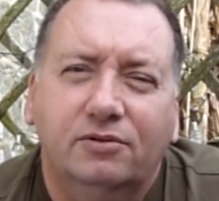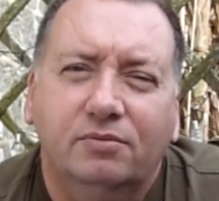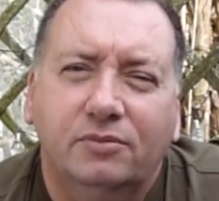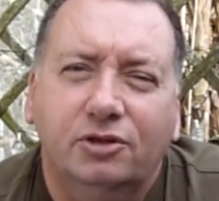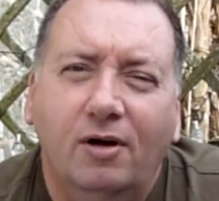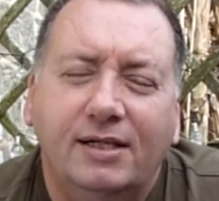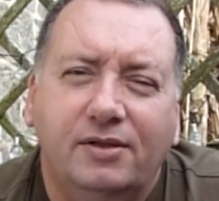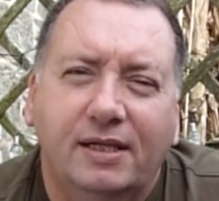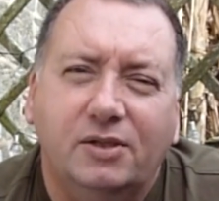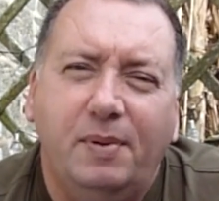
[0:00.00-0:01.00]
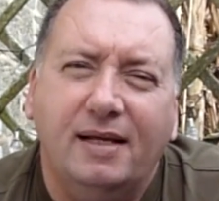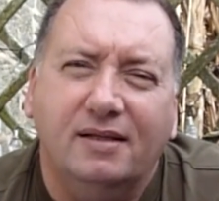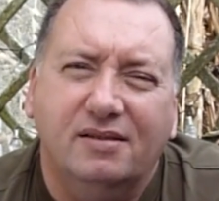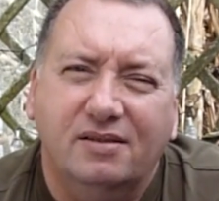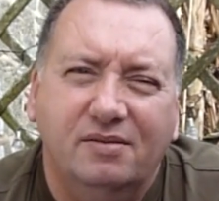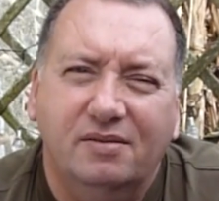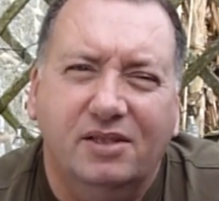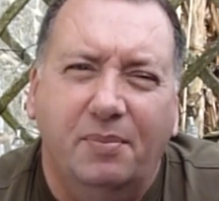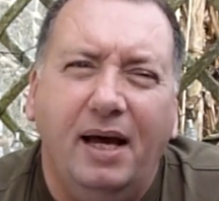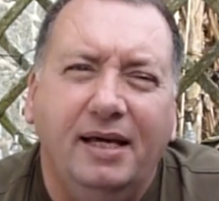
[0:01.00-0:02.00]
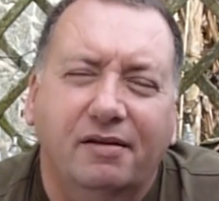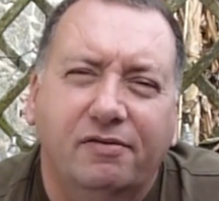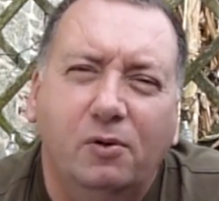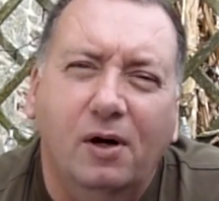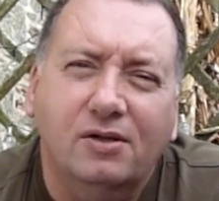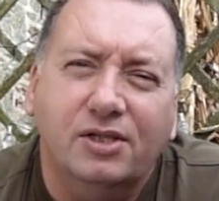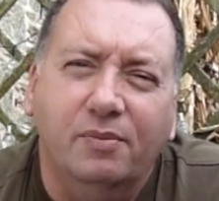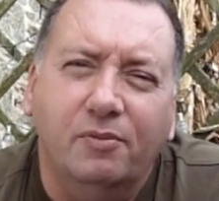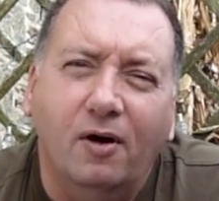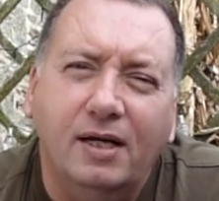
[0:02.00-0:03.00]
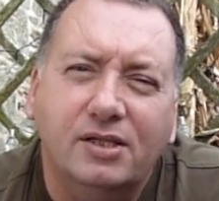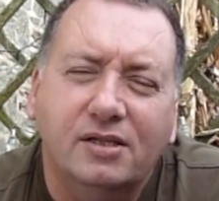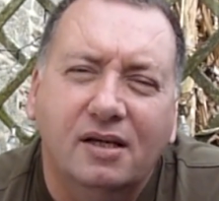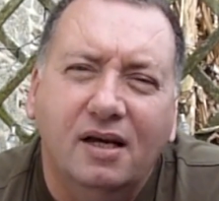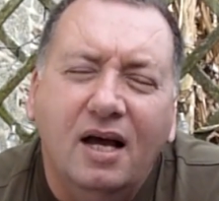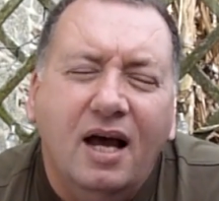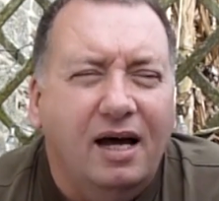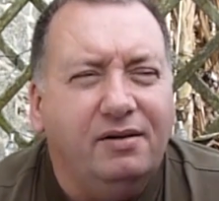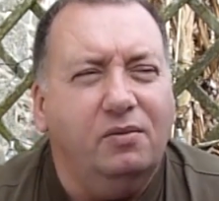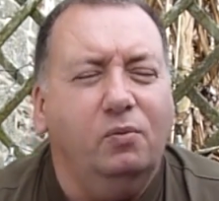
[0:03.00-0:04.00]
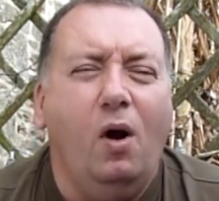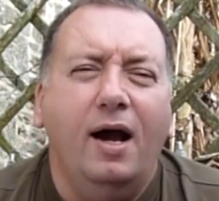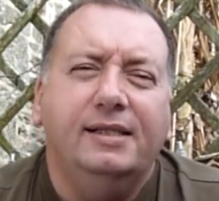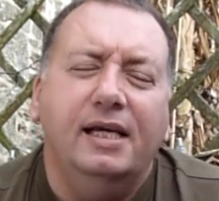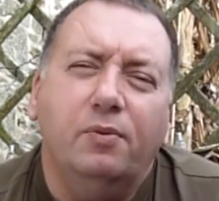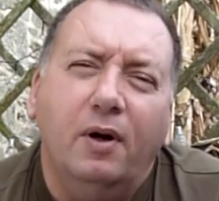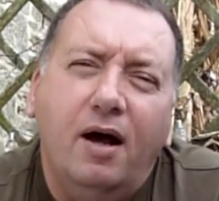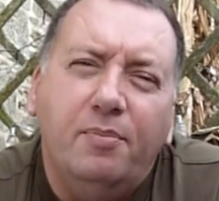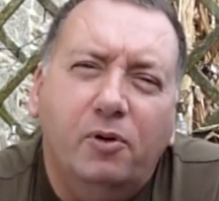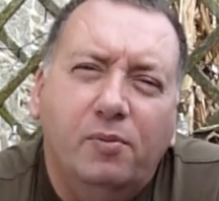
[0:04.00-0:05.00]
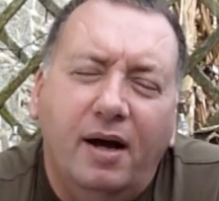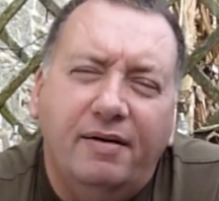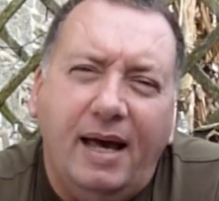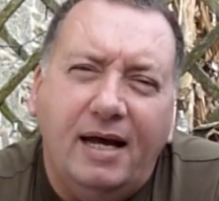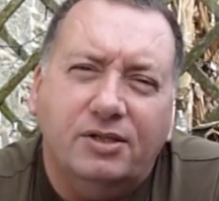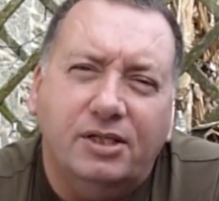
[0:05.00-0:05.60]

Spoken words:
try to expect to pay the full asking price. And what I did when I bought my house in